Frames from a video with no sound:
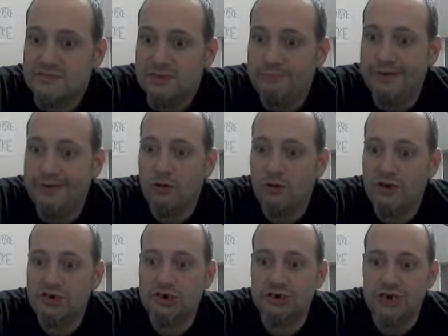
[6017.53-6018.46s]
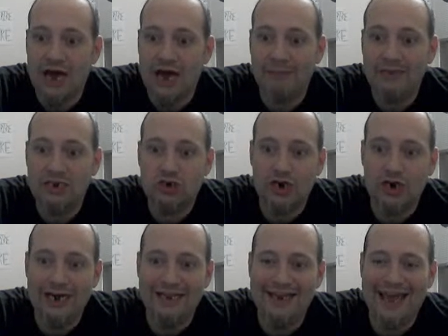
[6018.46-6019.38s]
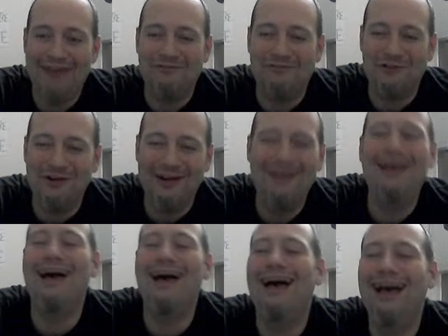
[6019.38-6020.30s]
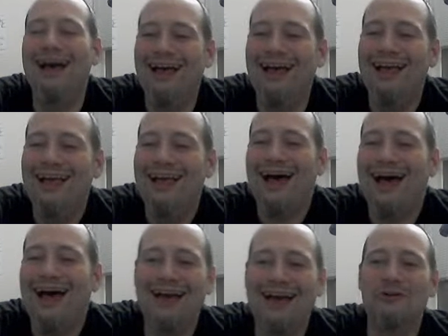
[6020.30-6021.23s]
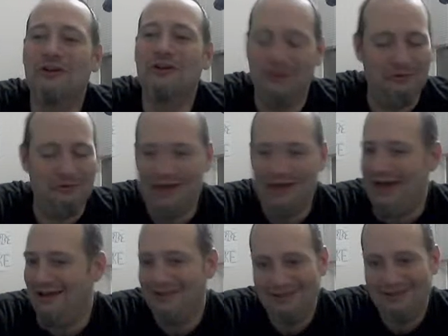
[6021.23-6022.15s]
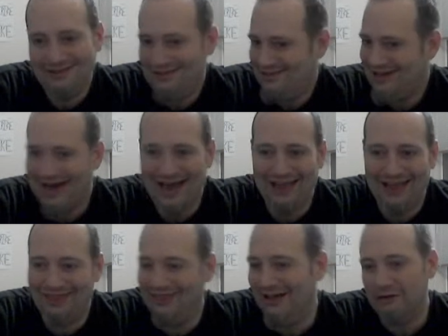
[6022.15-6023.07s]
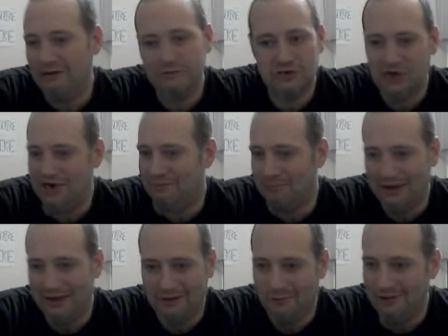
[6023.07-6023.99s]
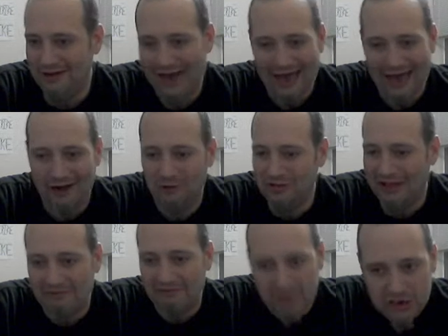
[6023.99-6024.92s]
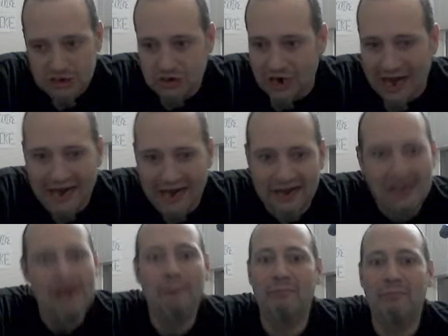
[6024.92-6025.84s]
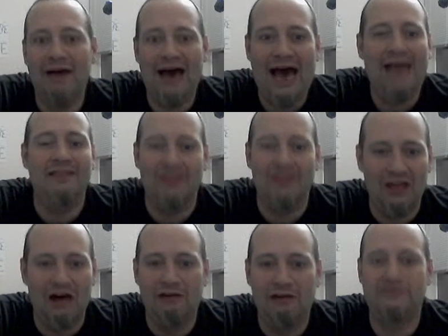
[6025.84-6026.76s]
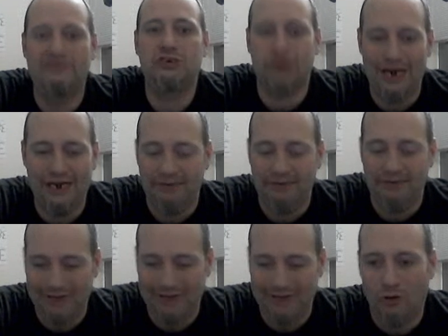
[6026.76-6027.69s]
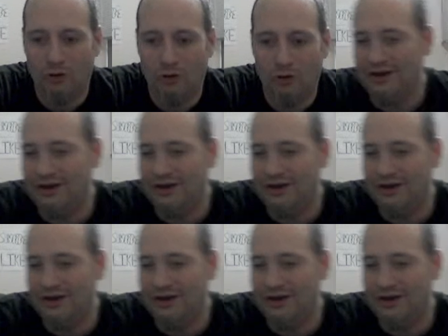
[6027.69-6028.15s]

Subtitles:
Bitcoin should not be traded ever. I don't agree with that. I love trading Bitcoin. I don't leverage trade, but I love trading Bitcoin.